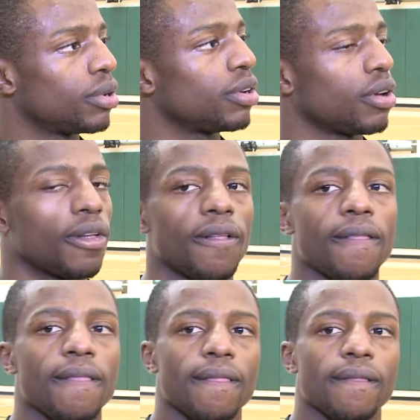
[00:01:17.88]
Johnny, you
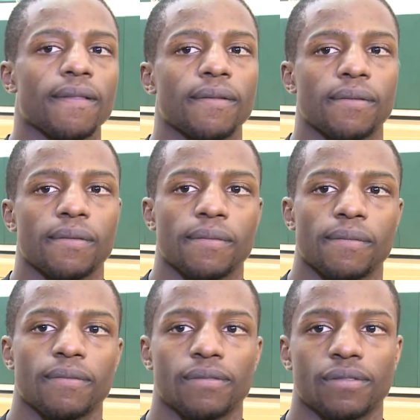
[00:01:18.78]
said after you guys
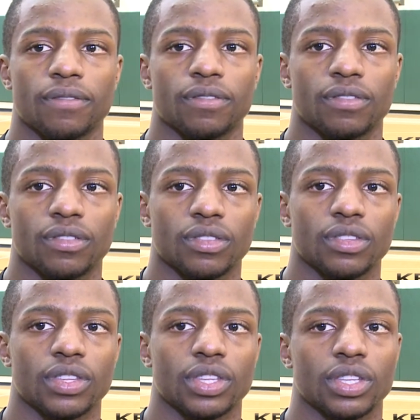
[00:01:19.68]
lost the Civil War that
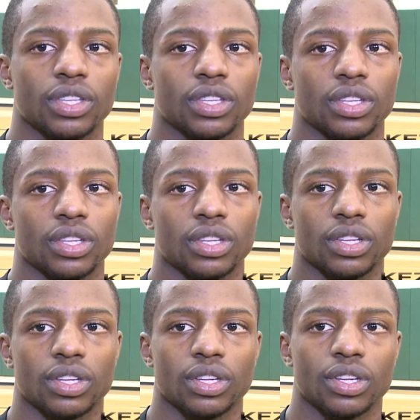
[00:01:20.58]
you weren't going to watch
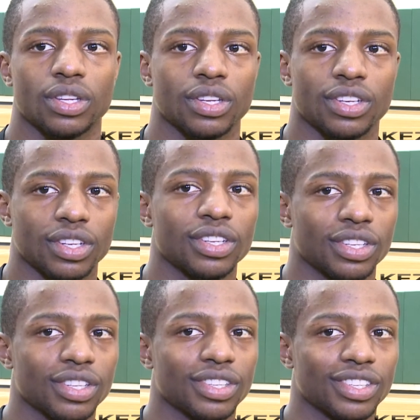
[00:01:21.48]
the film. Getting
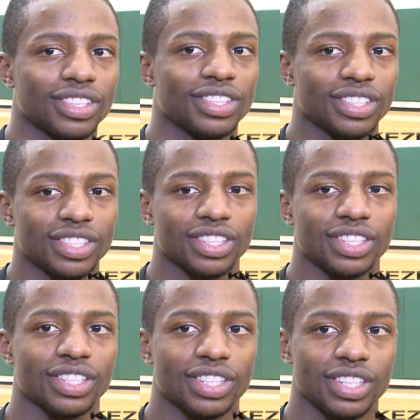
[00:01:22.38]
ready for this one, did you
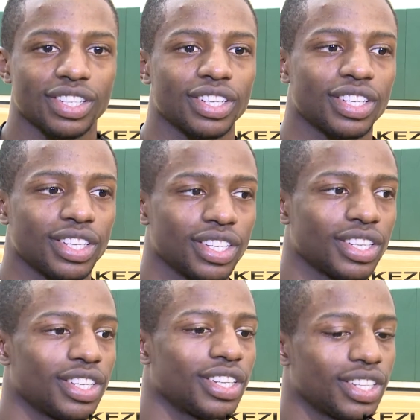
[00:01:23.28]
stay true to your word?
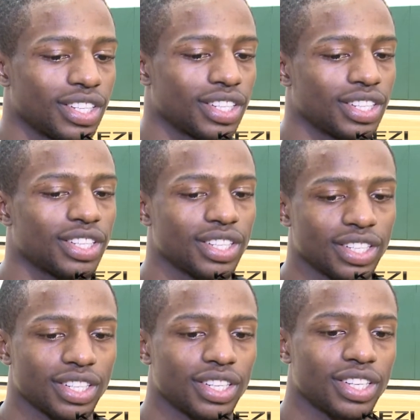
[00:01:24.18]
You didn't watch the film, or
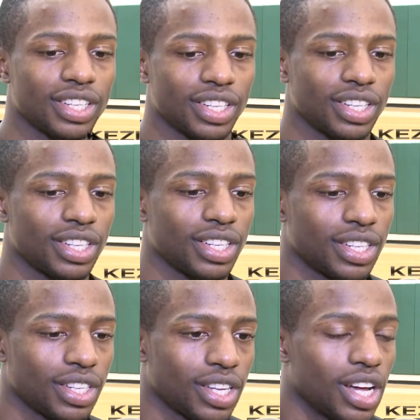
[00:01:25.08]
did you guys dust it off?
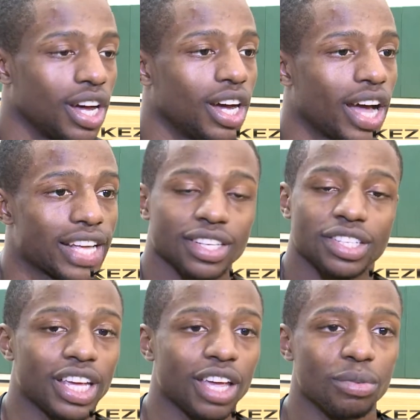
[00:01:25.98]
As a
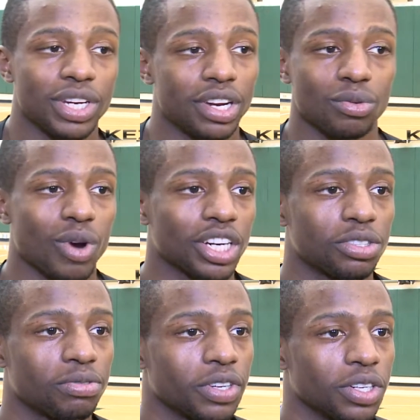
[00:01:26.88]
team, we didn't watch
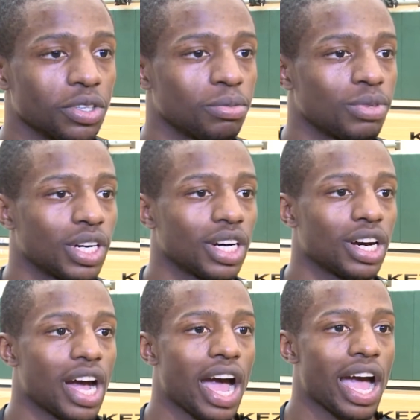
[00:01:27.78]
the film.
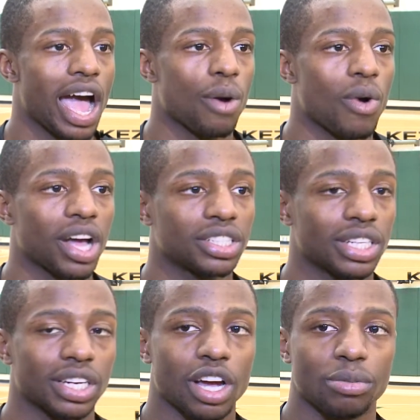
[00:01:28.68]
I watched
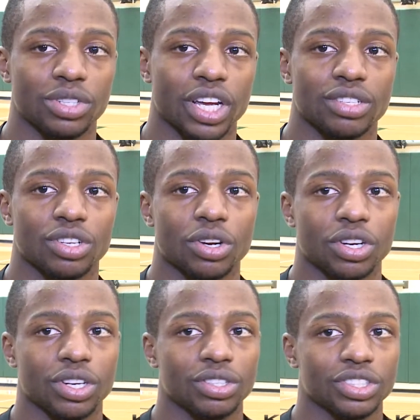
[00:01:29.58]
it a couple of days ago,
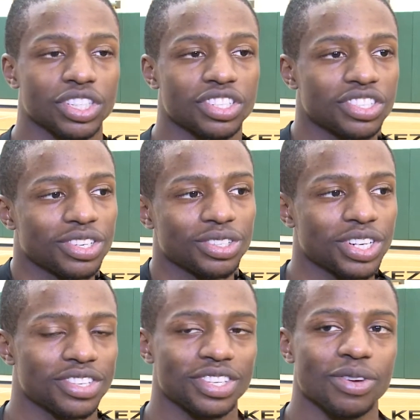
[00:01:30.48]
though, just, you know,
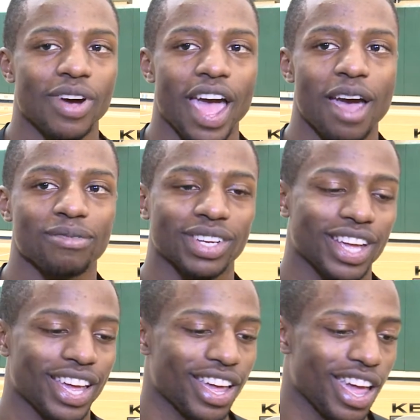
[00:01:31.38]
just to see what happened
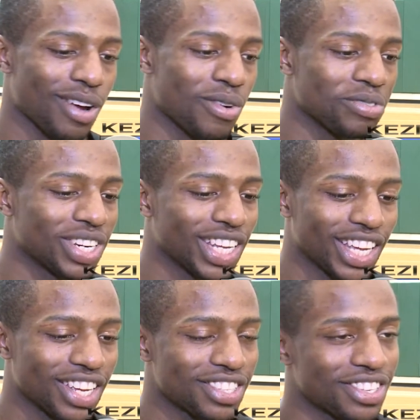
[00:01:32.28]
and what we
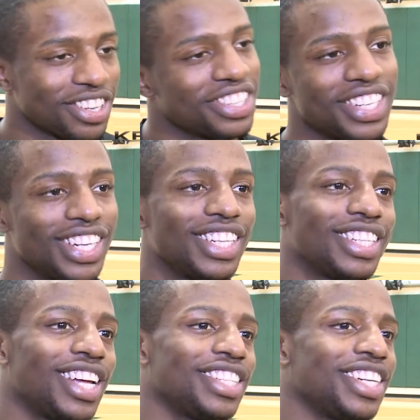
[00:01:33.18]
did. So,
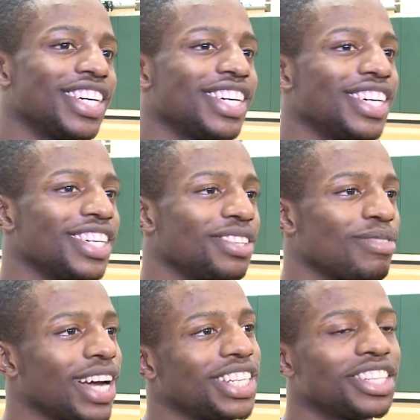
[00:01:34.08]

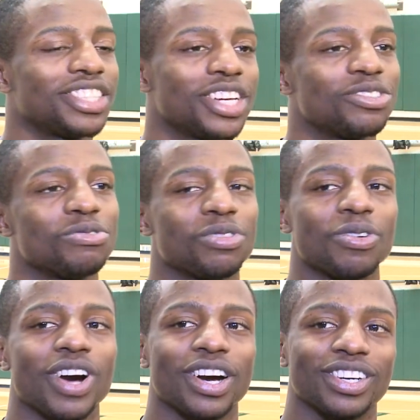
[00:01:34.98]
but I did stay true for a
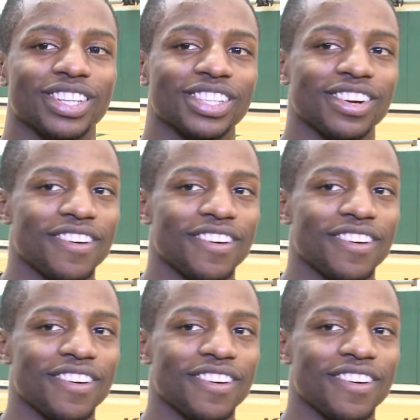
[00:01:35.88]
while, though.